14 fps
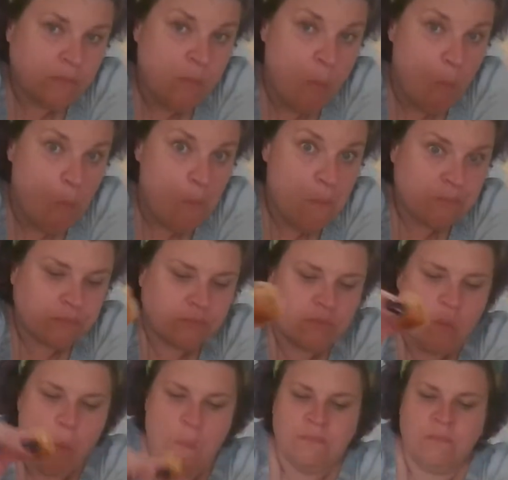I'm
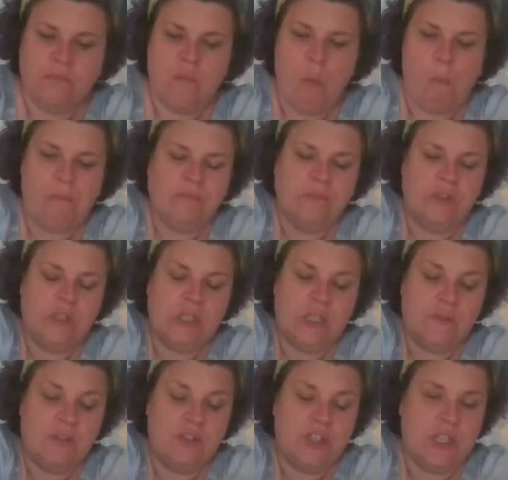going to
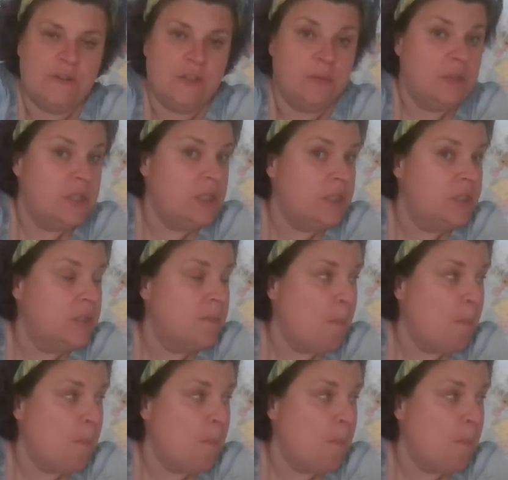have to save some of these.